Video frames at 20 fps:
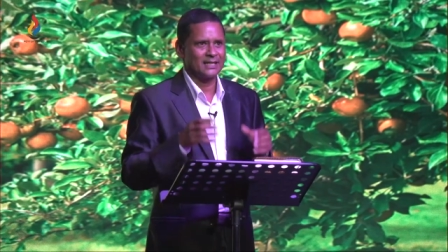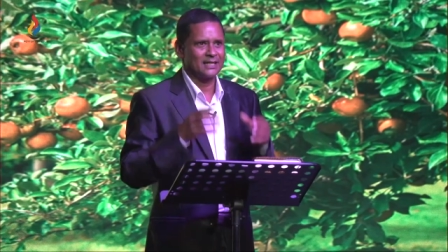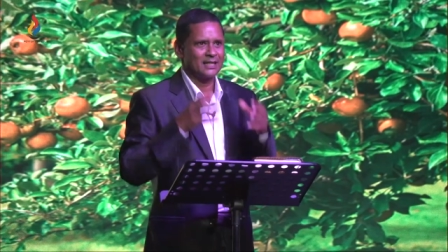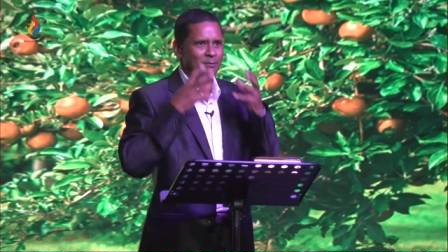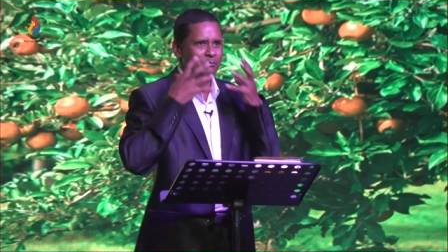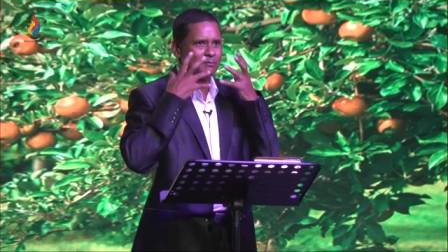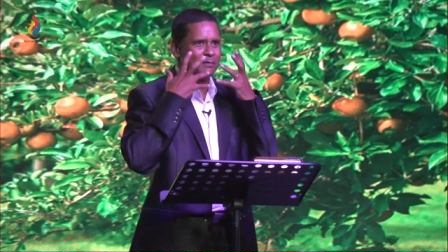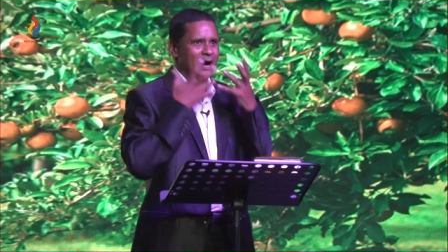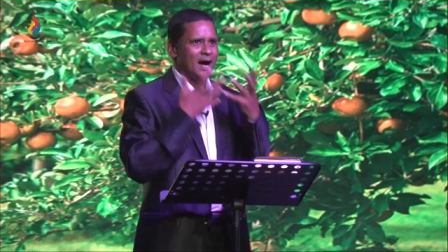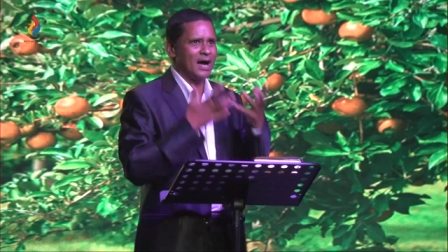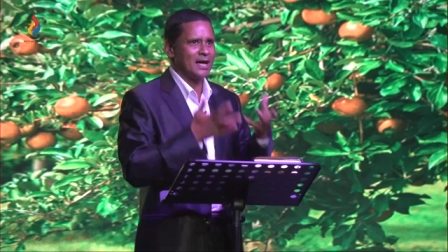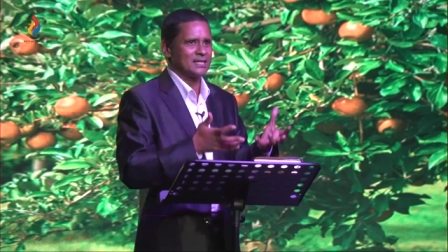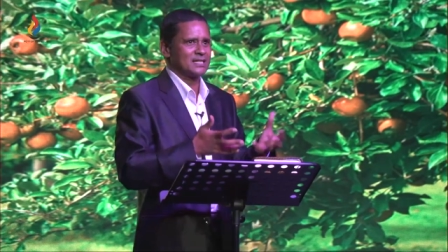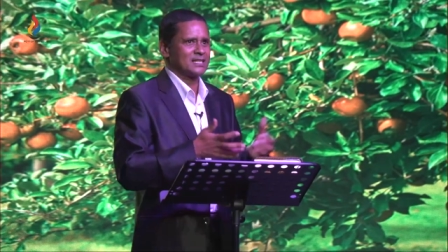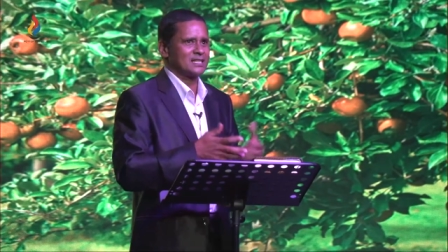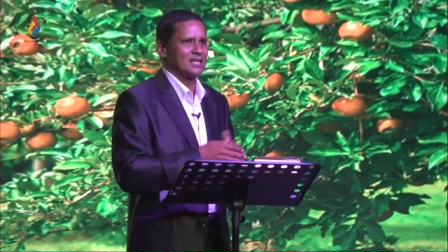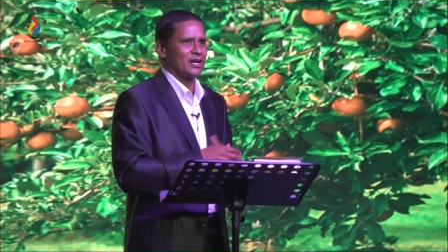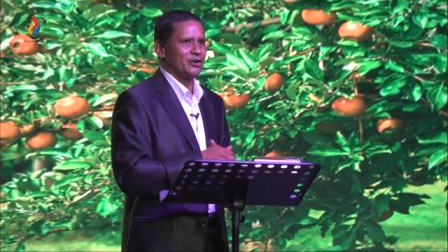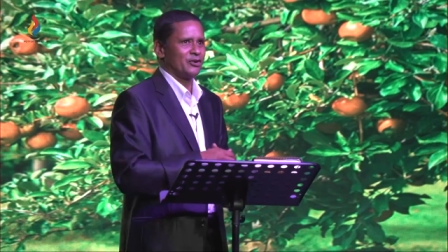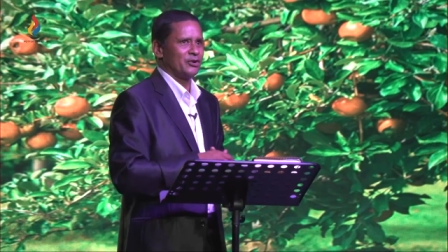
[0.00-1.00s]
The
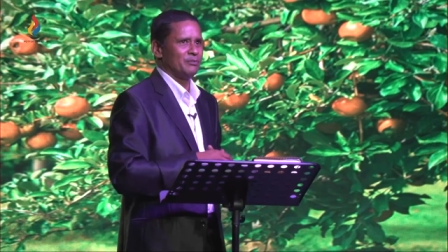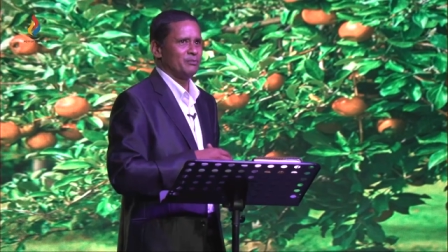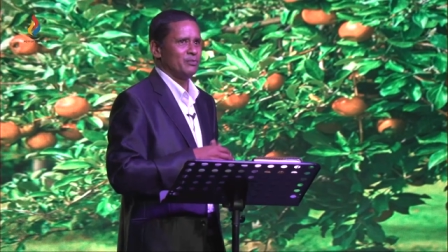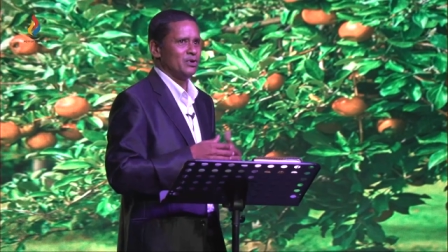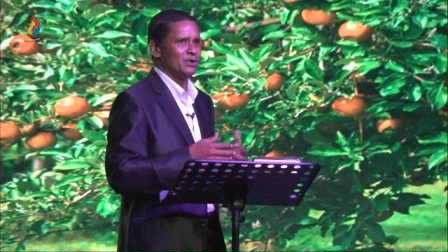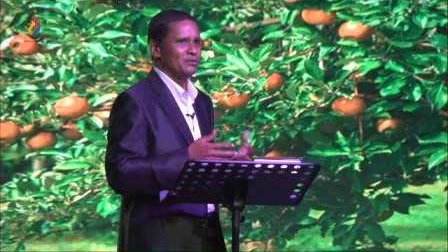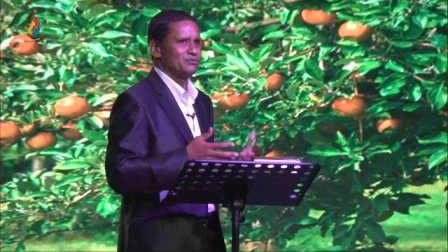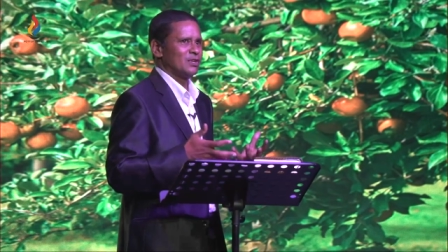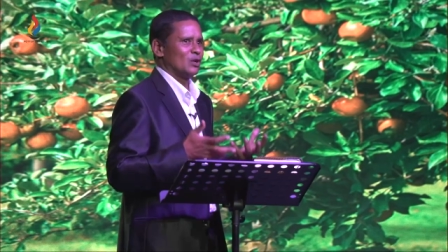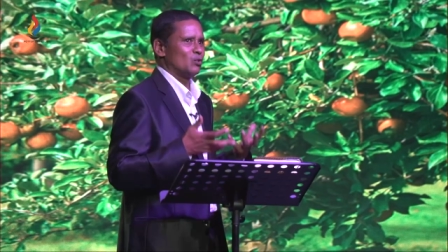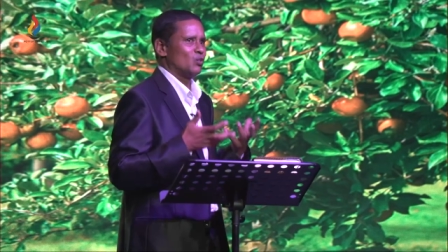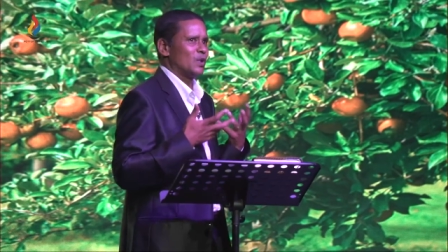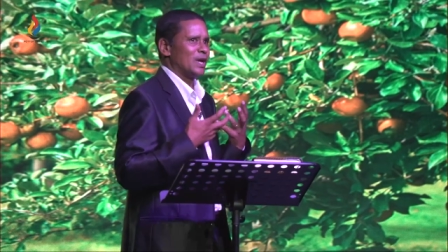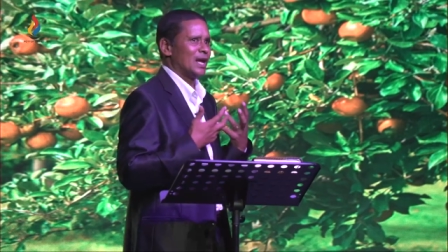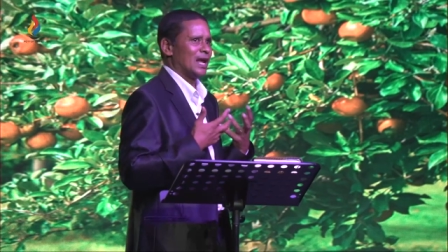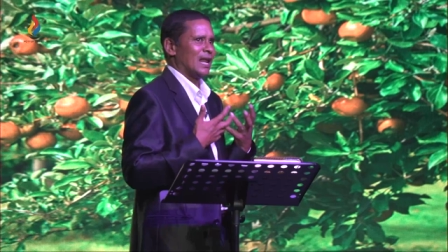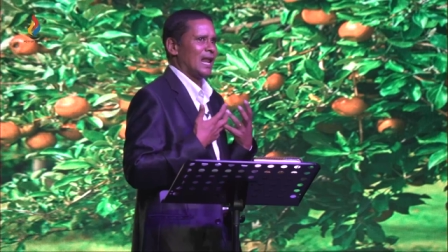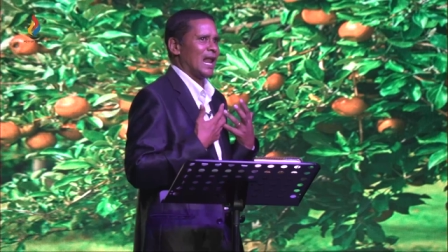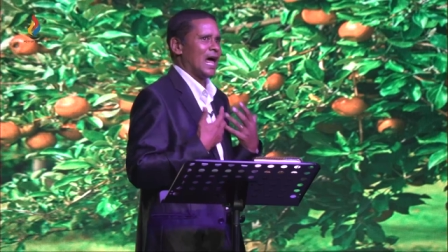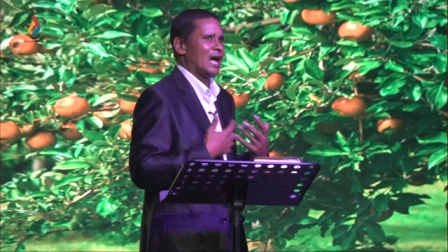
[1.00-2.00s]
masks are removed, and we
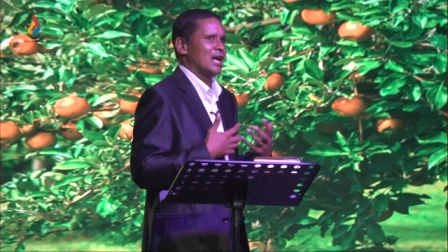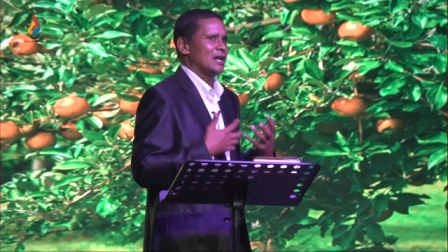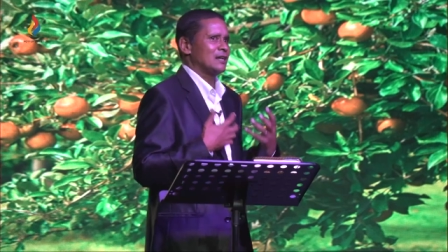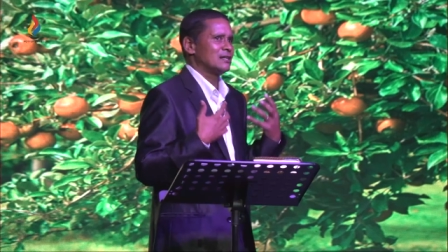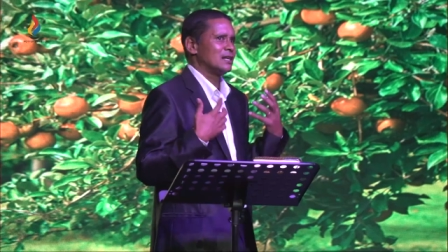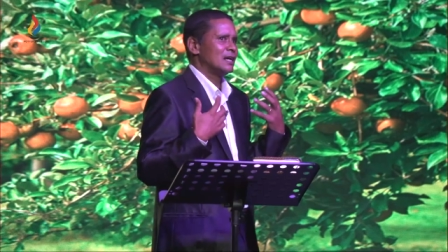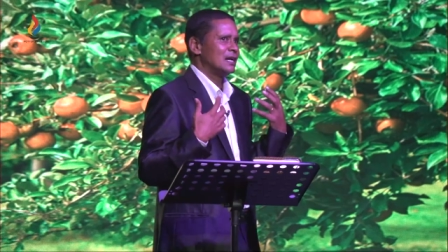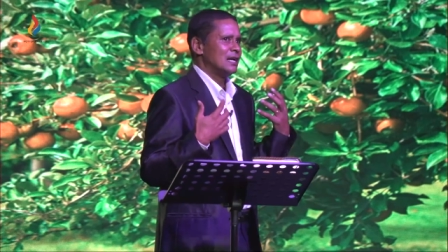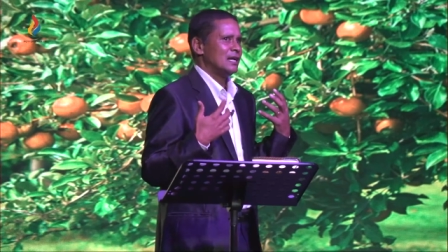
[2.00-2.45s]
are allowed